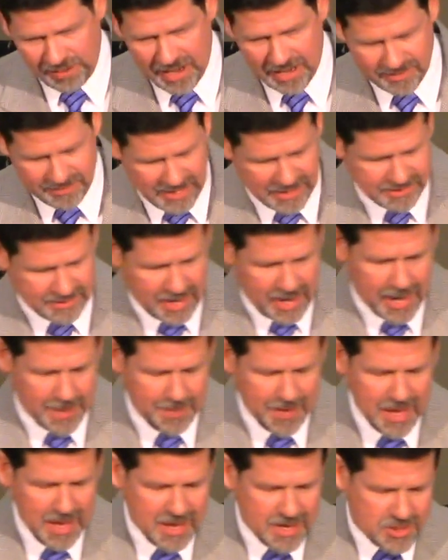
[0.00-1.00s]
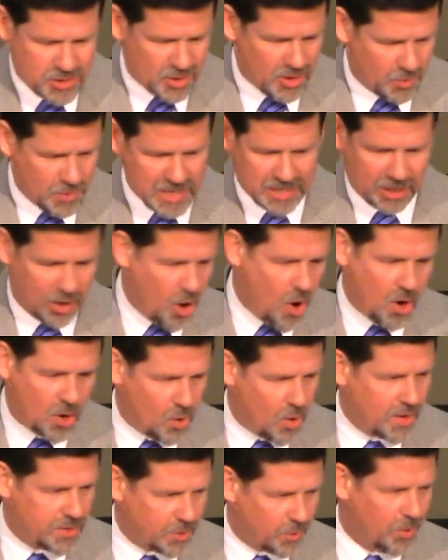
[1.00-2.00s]
van at that time, so that we could all
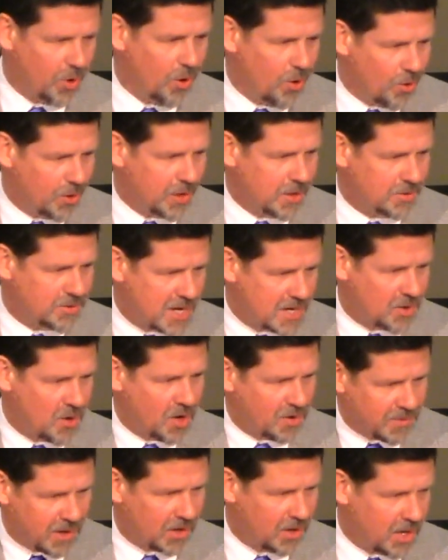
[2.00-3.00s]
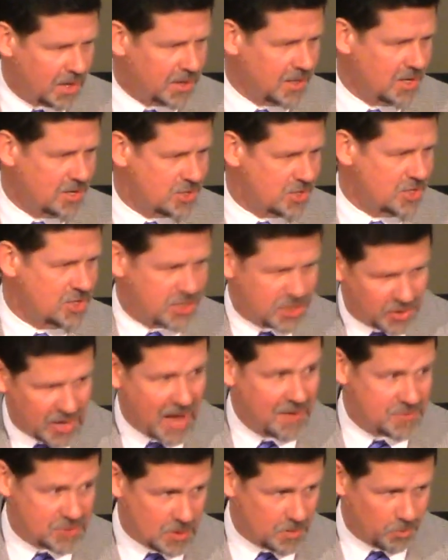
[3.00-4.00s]
go on the road and take all of our luggage and still
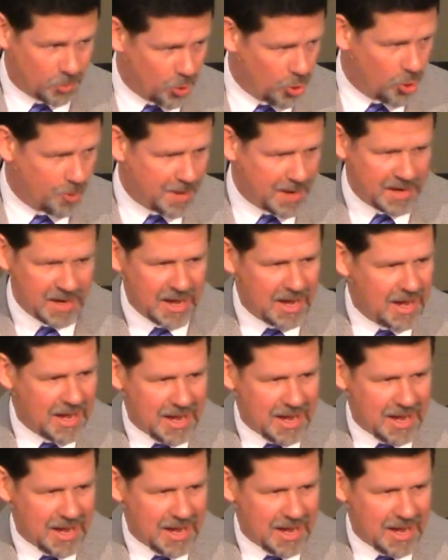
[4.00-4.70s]
have some room.